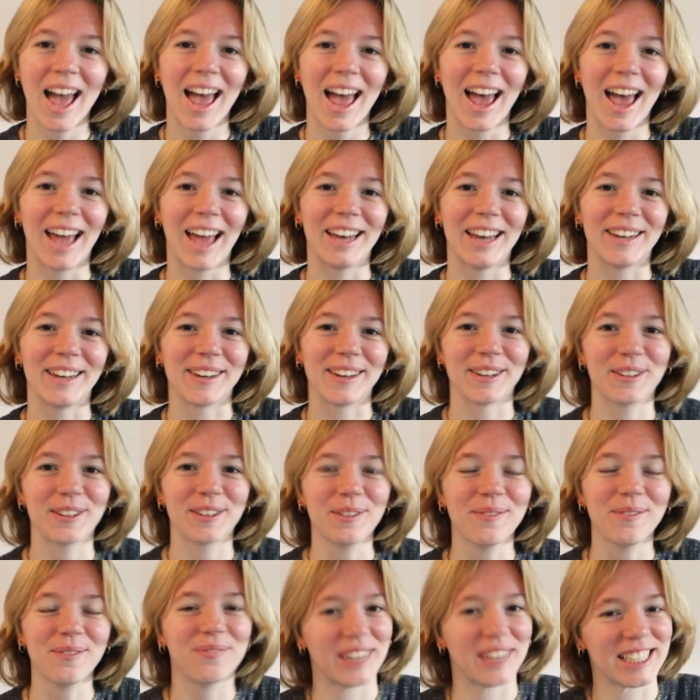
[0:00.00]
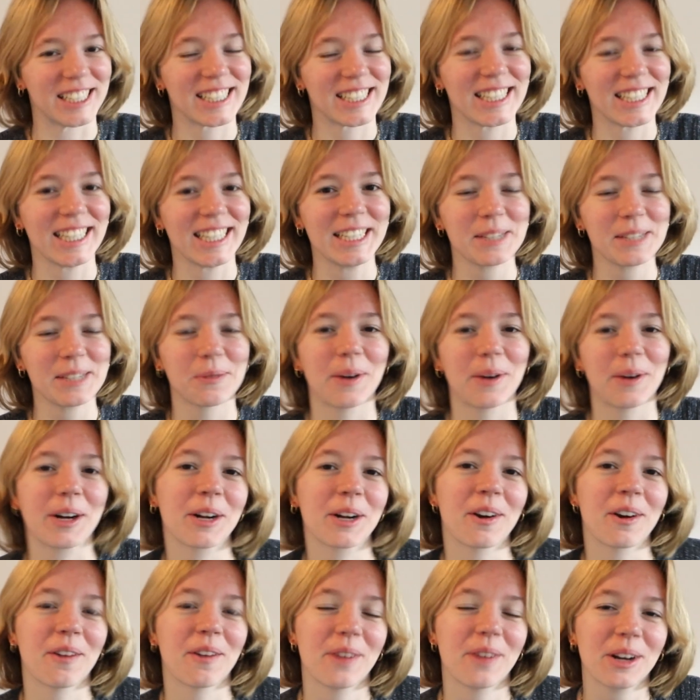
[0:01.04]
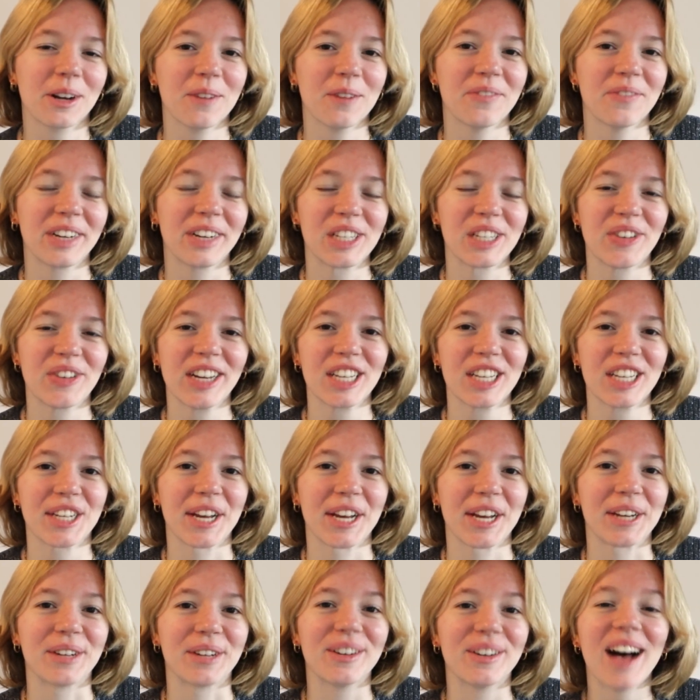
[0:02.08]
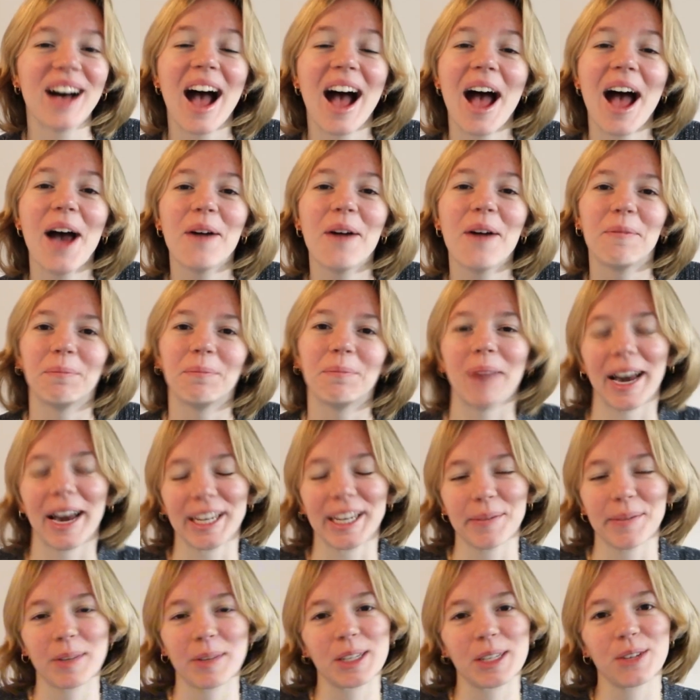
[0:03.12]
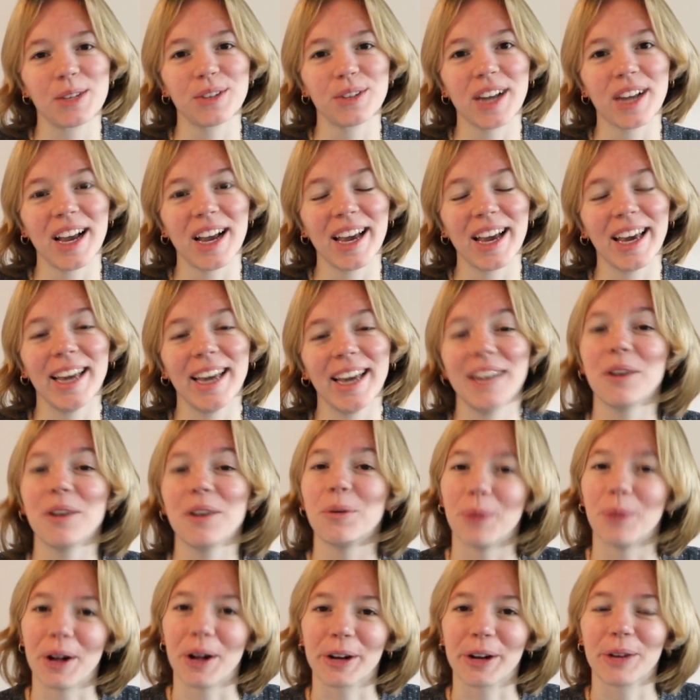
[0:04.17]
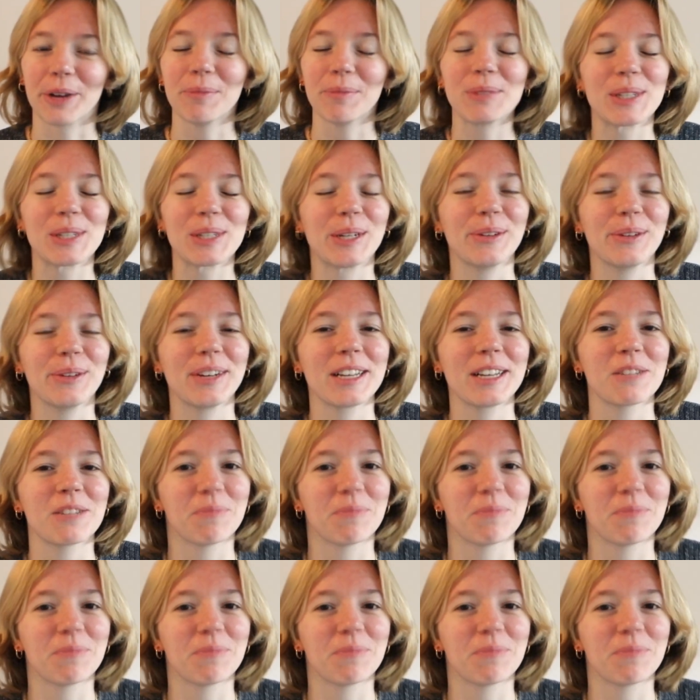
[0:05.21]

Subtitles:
Hello besties, welcome back to my channel. My name is Luna and welcome to Luna's